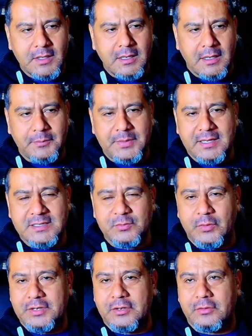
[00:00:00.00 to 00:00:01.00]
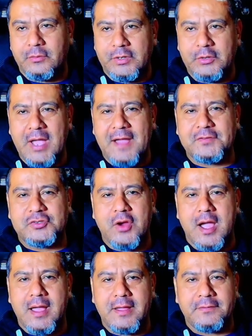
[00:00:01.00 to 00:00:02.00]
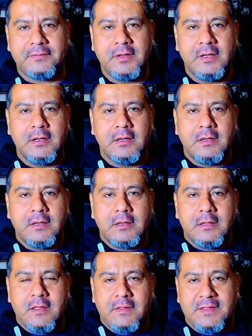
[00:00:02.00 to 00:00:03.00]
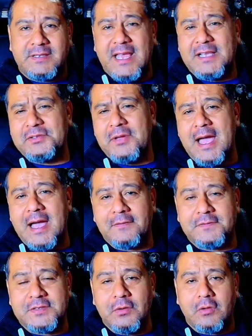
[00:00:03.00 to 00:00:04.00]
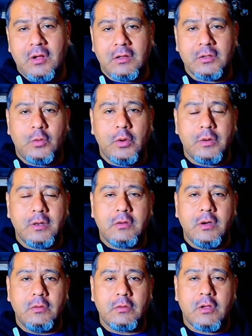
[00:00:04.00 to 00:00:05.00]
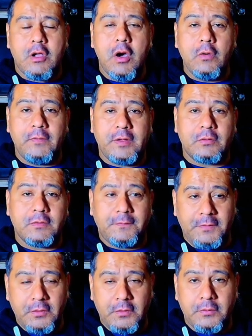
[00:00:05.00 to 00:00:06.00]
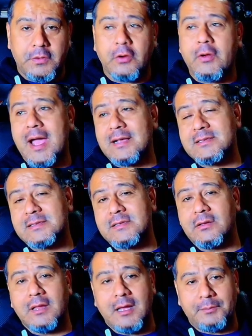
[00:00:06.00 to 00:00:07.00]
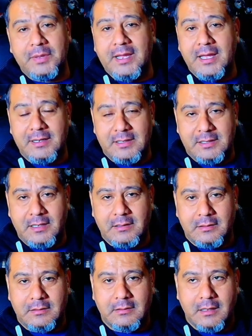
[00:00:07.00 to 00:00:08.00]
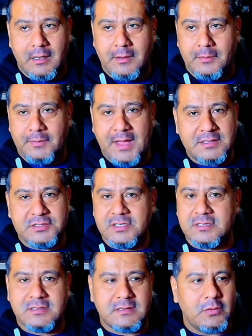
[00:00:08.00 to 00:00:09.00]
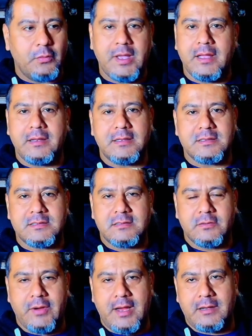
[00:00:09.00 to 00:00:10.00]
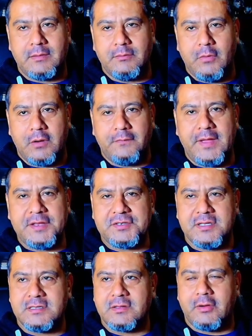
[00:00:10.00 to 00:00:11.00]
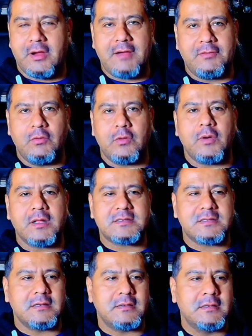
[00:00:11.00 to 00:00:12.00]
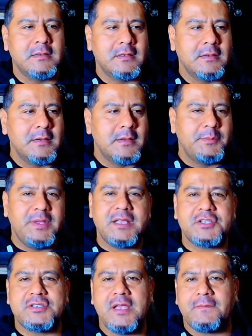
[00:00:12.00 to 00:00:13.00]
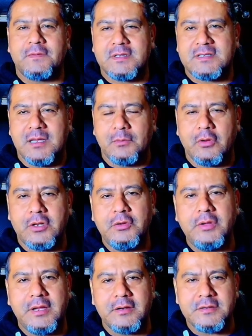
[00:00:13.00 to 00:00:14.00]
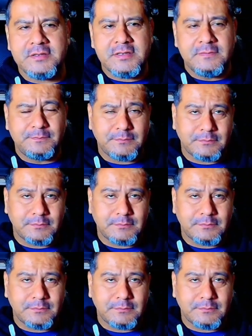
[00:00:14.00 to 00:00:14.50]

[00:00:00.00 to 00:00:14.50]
uh, because when you're when you have drive, the days you have so-called quote unquote COVID or the flu, your ass is still up and getting it done. Um, that's just the way it is, right? Motivations or everyone wants to be in shape for the summer and New Year's,